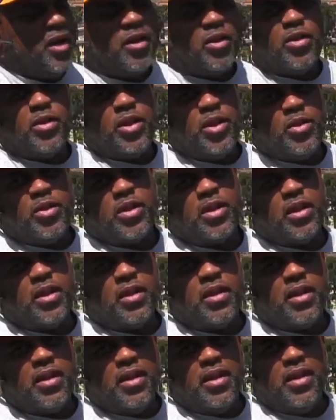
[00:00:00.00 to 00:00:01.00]
uncle, he was there.
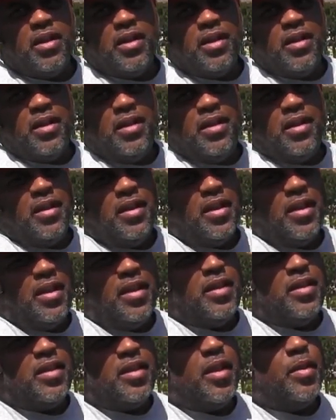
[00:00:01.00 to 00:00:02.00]
And
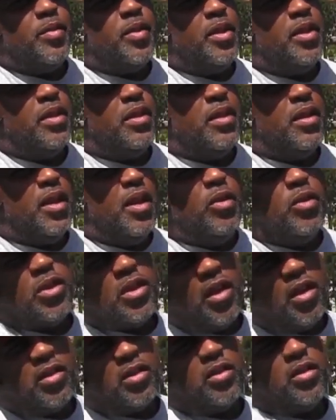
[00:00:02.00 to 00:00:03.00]
he stepped in. He was
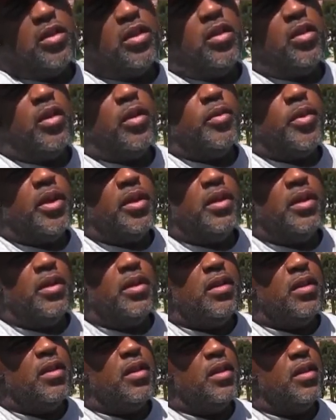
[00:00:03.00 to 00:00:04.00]
also in the Army.
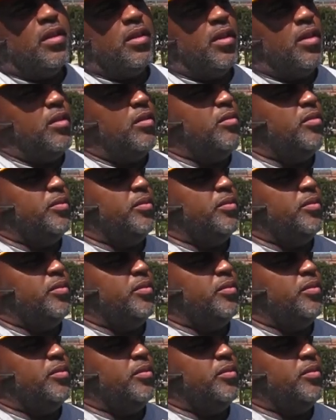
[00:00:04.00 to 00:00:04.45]
So